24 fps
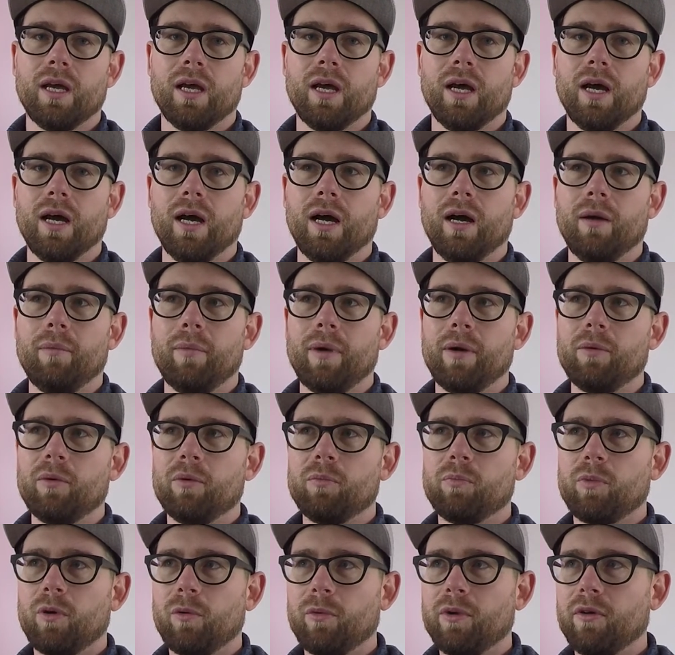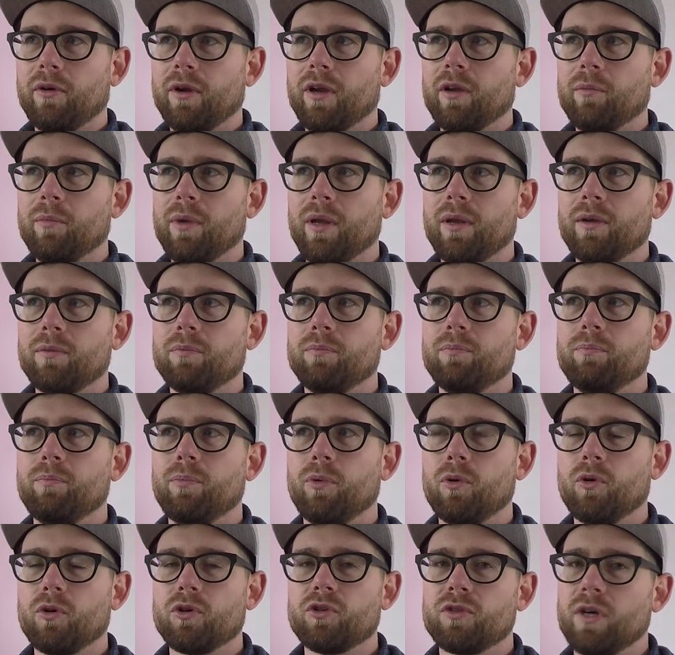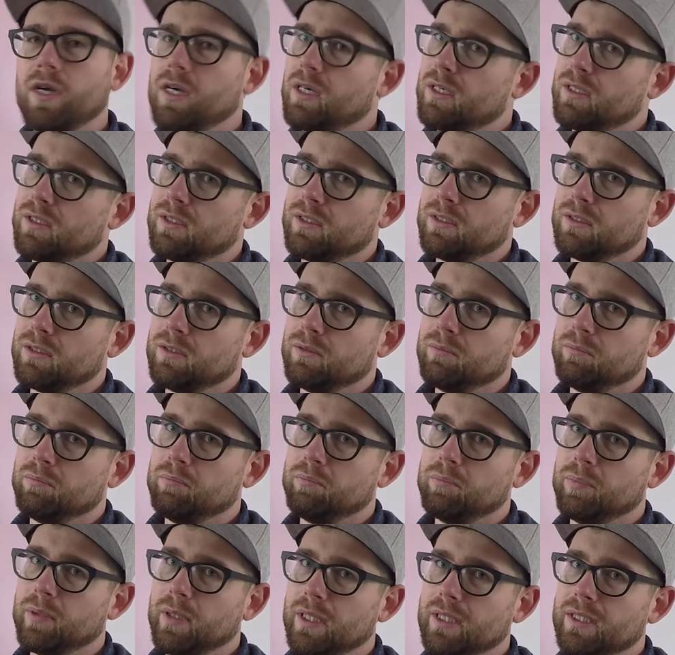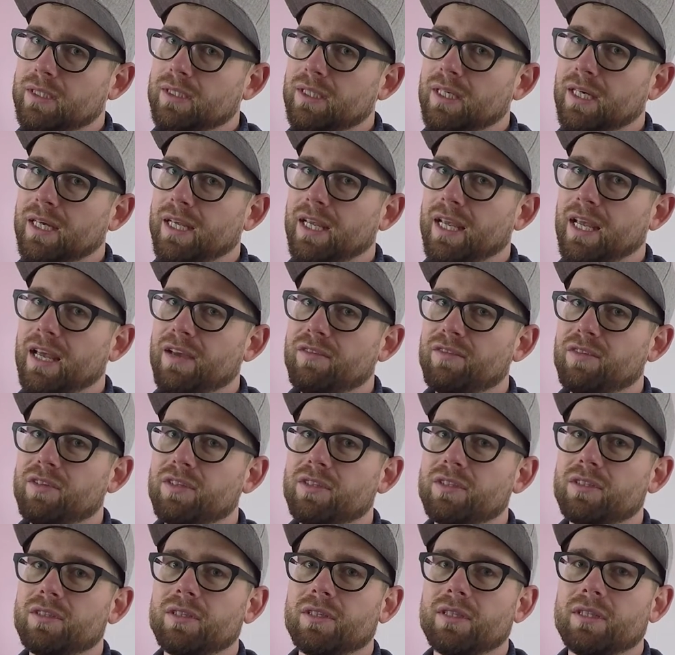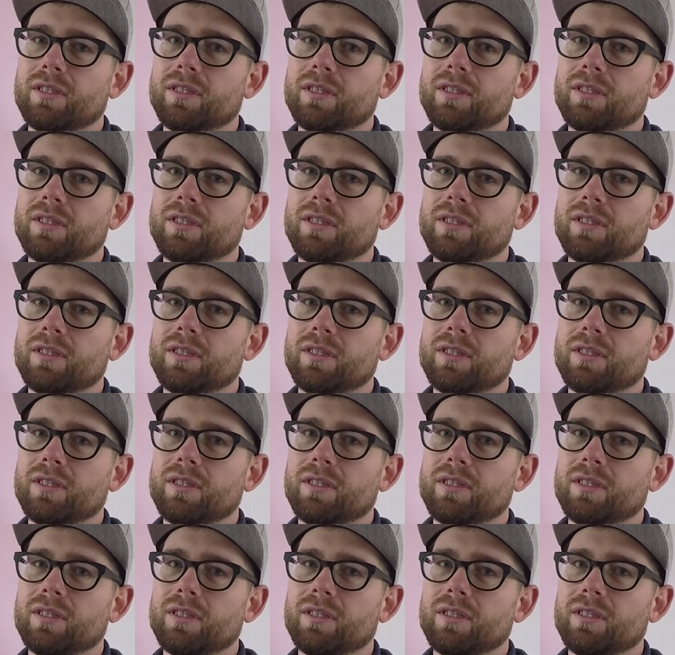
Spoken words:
I would probably recommend Portra, but I haven't